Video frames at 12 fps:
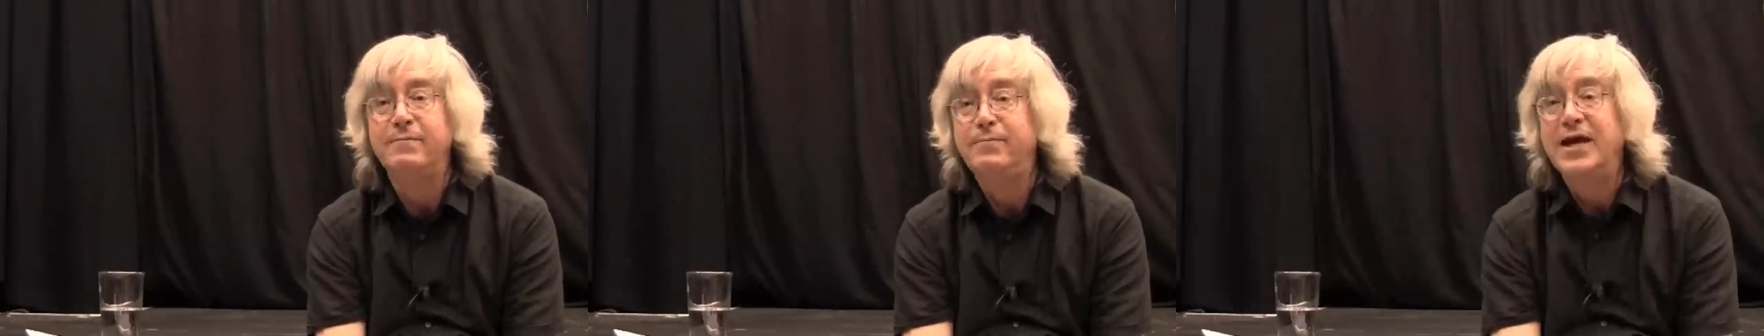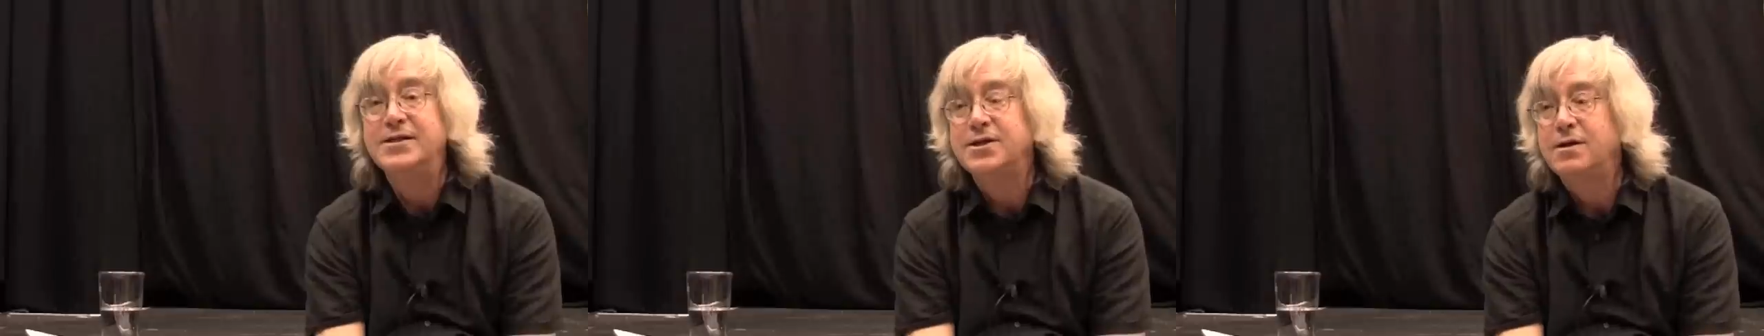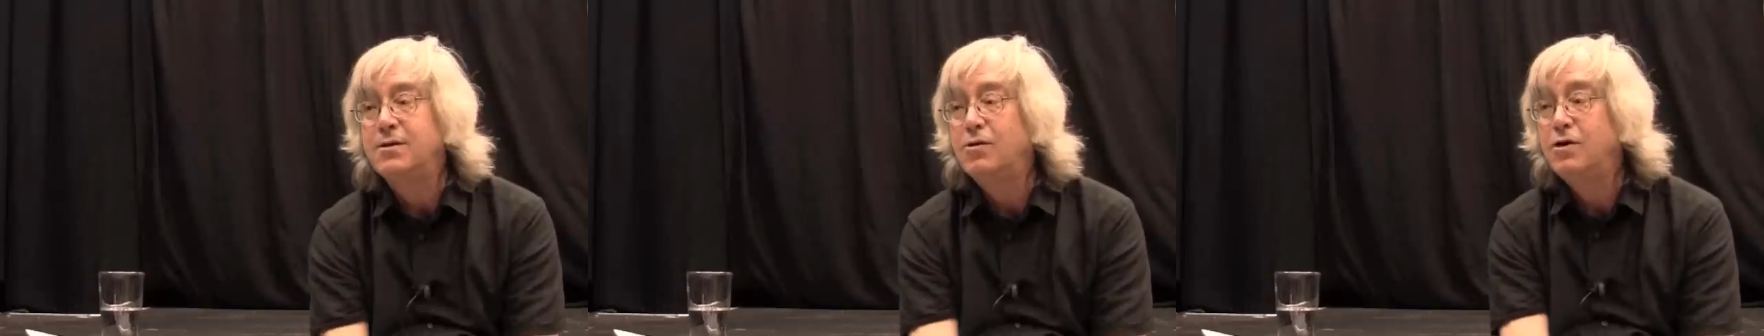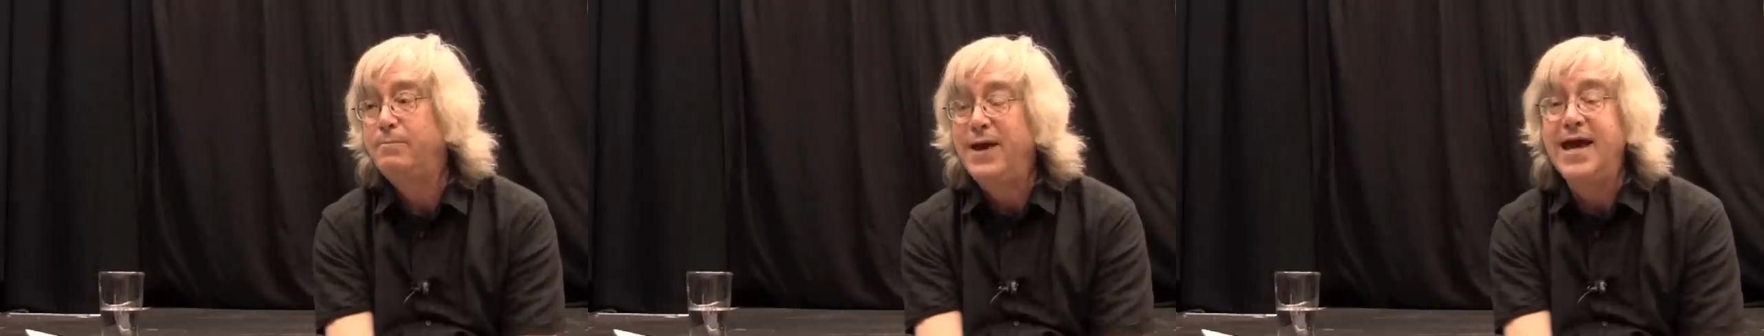a pencil
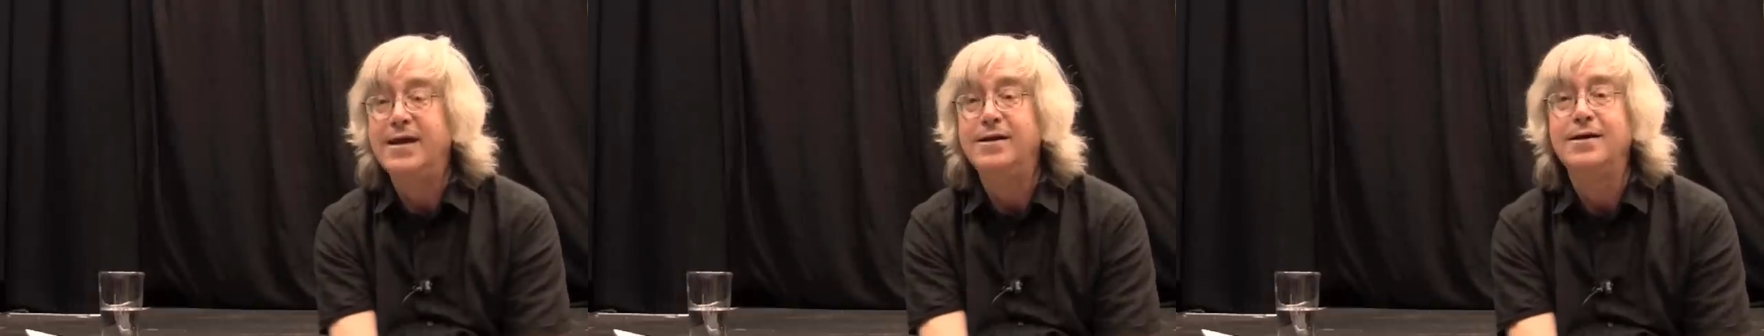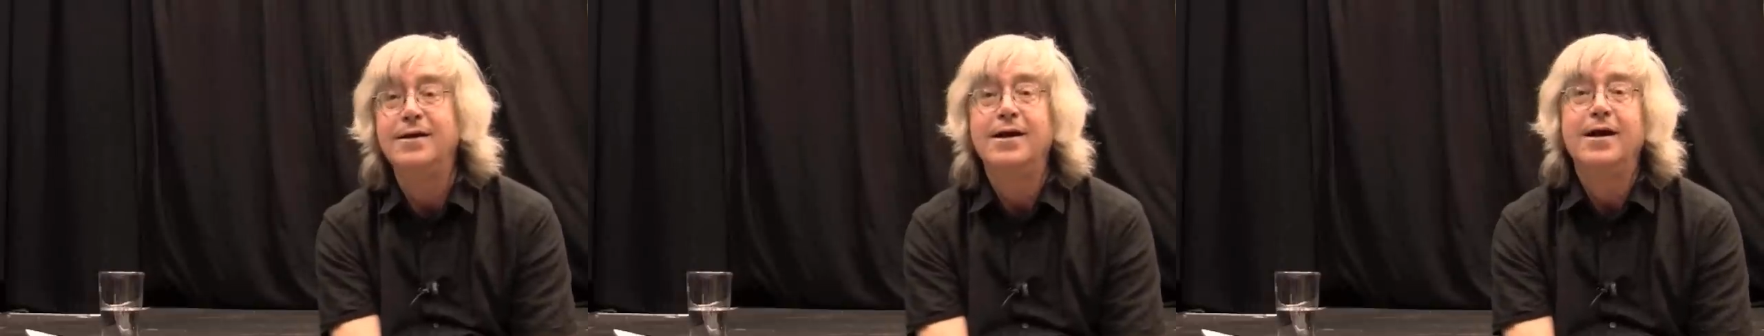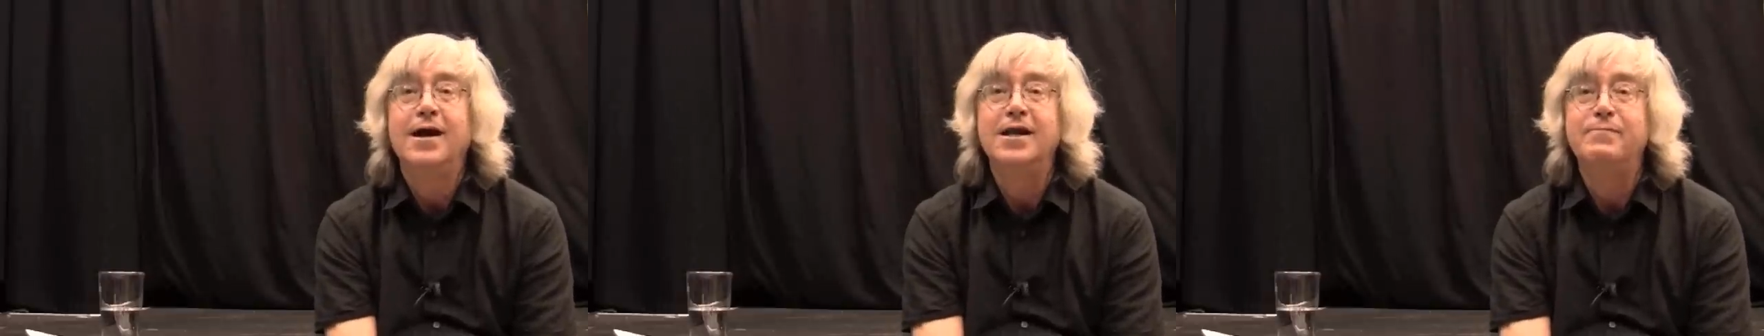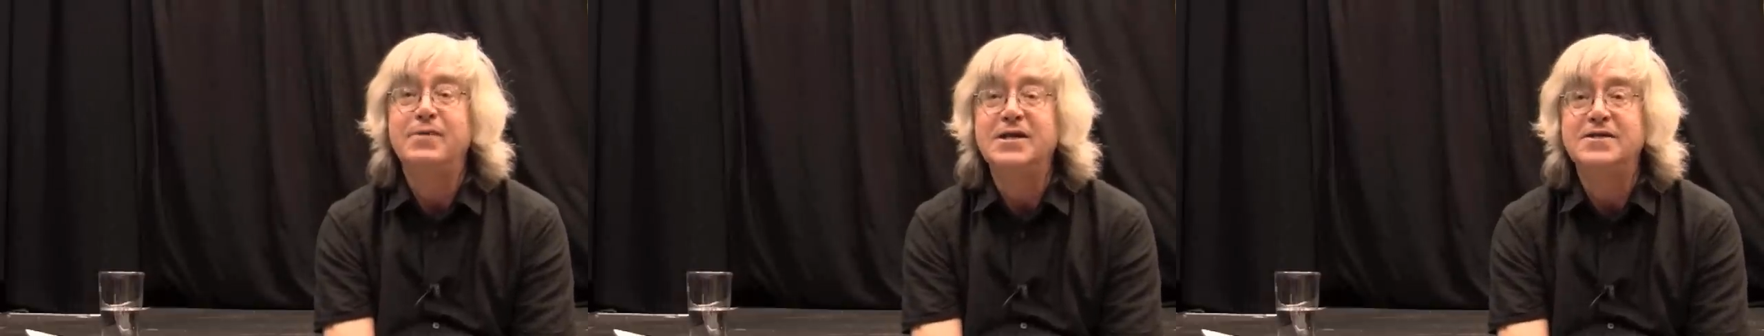or a pen
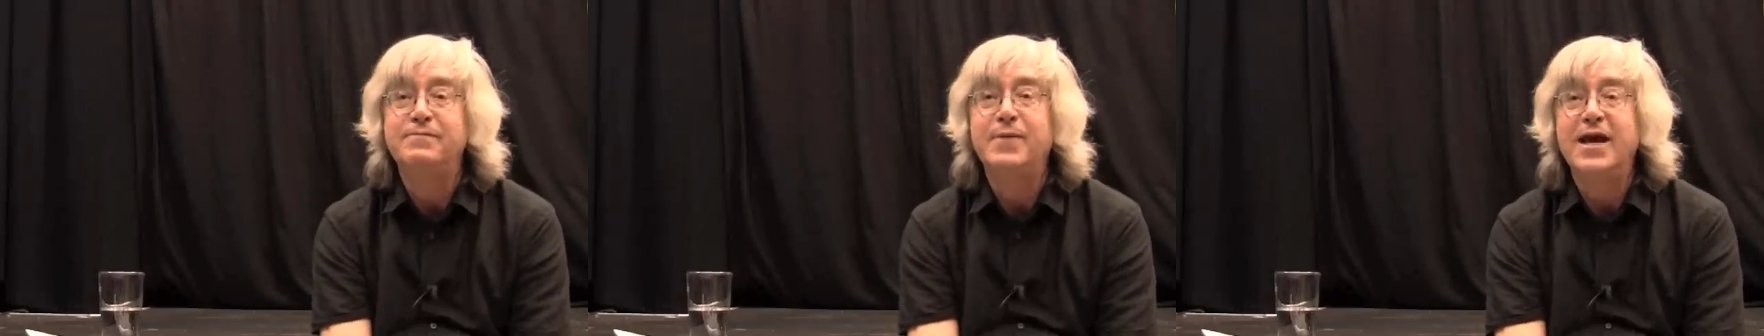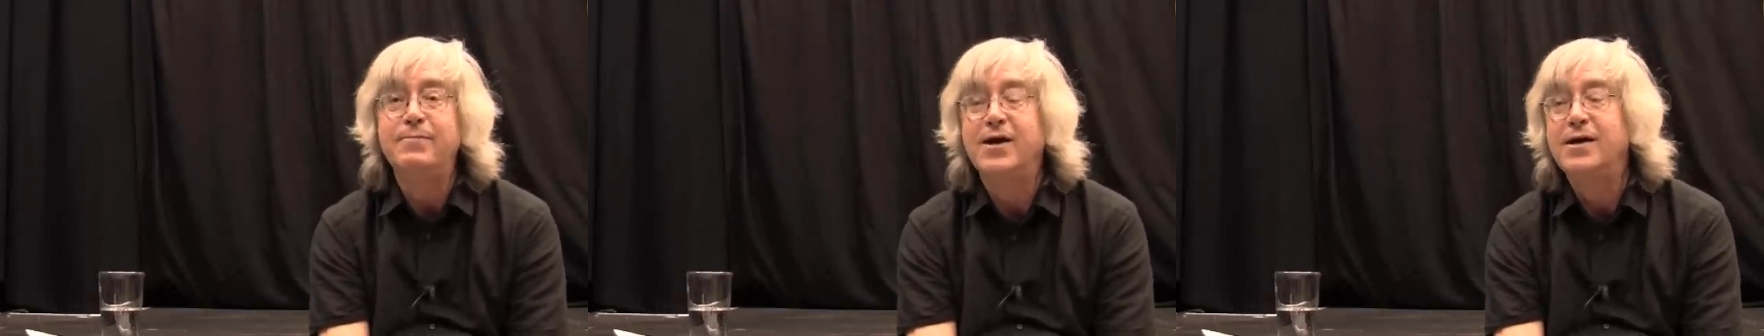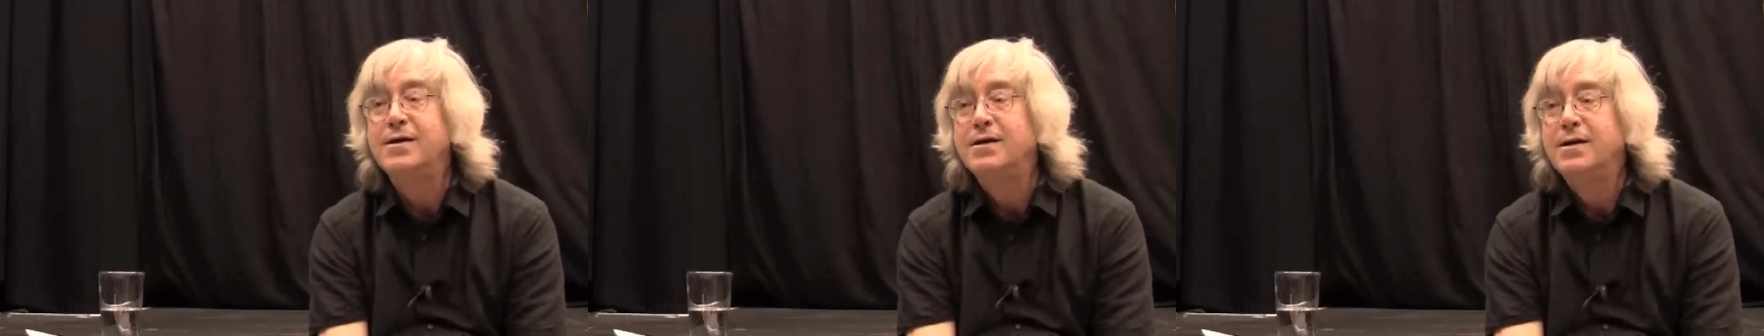and a piece of paper.